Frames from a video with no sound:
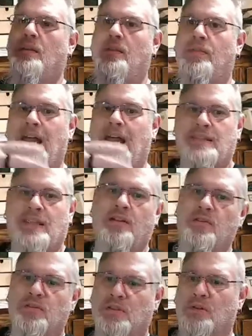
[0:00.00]
that's how
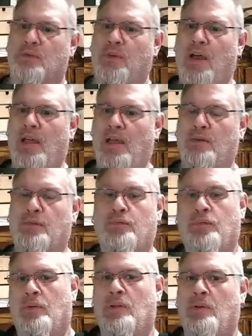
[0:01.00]
you
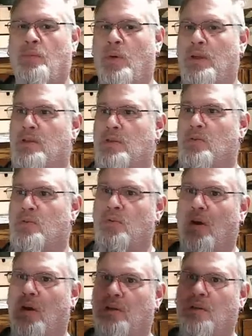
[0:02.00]
survive when
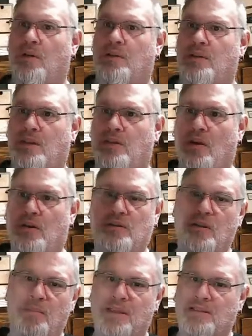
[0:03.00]
you aren't
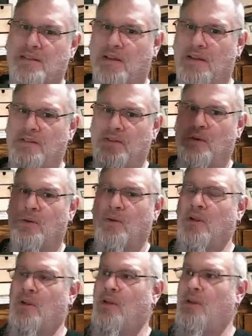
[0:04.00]
the best hunter
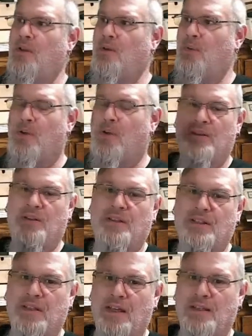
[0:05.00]
or anything
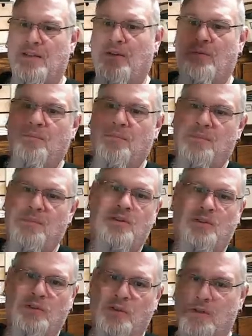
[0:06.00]
like that.
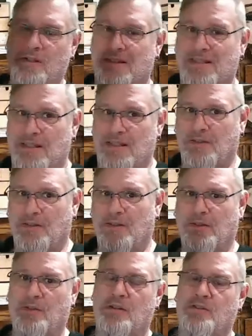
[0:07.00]
You learn a skill, you
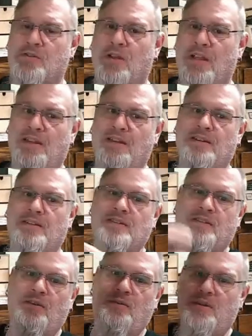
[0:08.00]
learn a trade, and
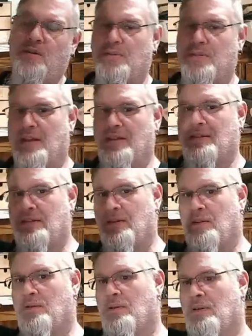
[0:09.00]
so yes,
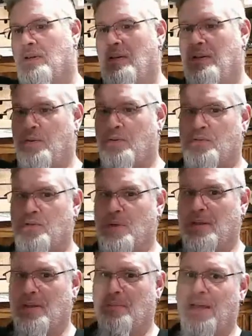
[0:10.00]
they're
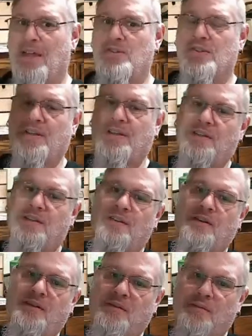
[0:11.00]
doing the magic and
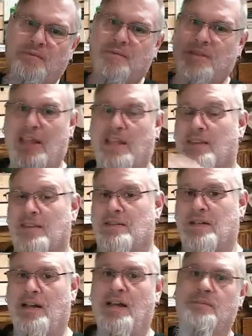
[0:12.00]
they're taking the
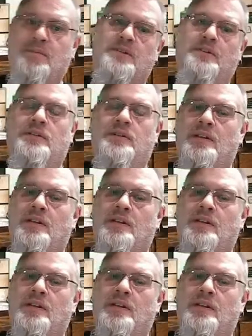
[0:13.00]
time to